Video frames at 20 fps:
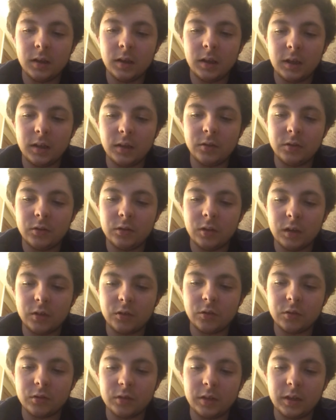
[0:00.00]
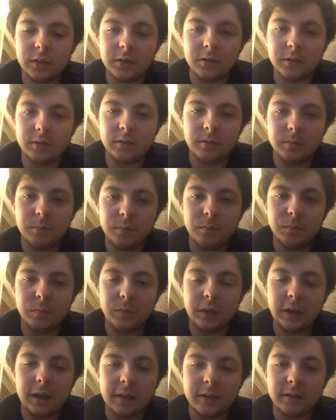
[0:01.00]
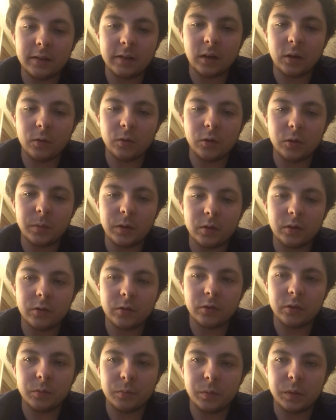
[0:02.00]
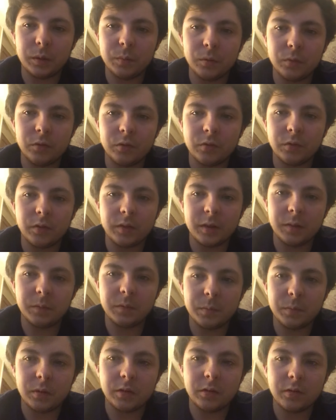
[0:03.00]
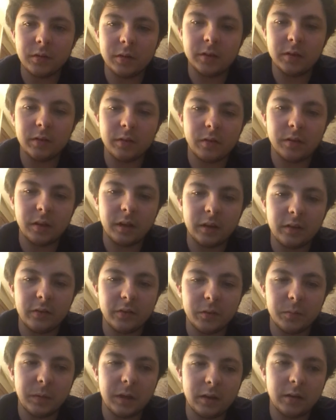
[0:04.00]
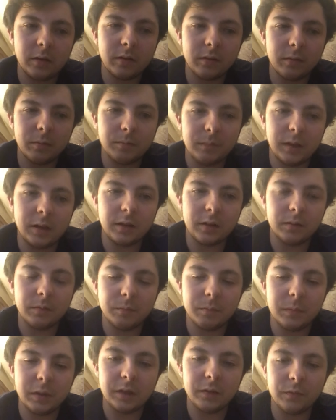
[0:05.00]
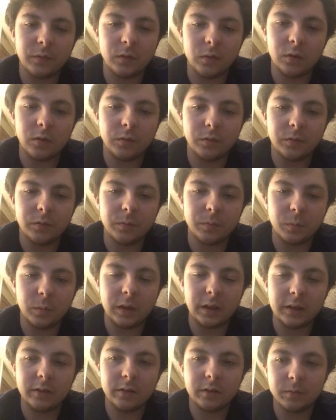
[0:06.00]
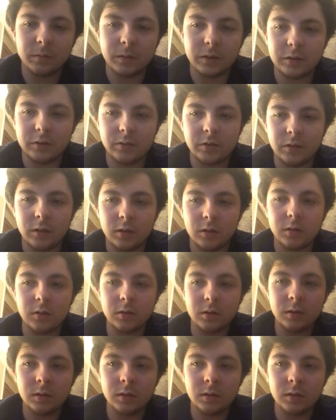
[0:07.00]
I just need to get this out there, because some people just think depression is a thing to make fun of when it's not.